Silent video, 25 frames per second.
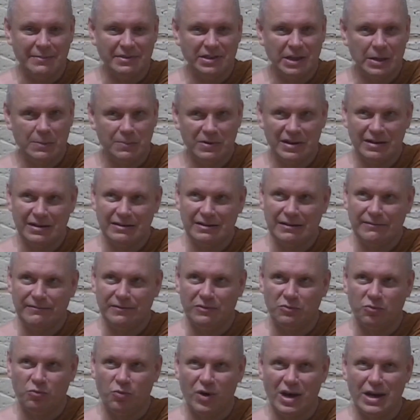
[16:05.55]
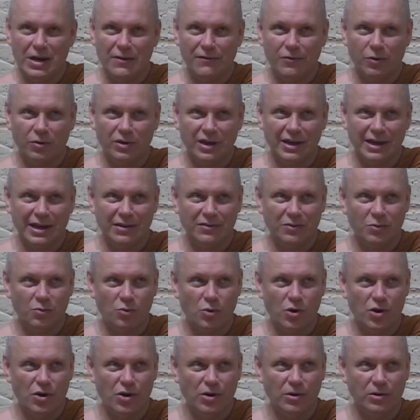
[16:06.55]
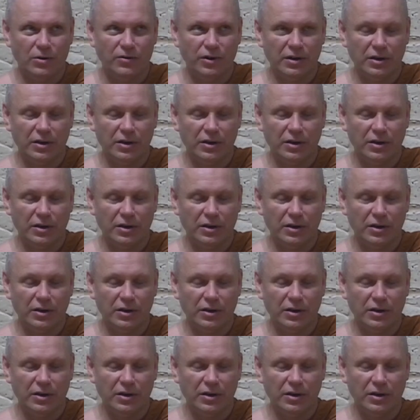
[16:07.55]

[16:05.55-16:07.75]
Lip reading: It's a completely different way of looking at the world.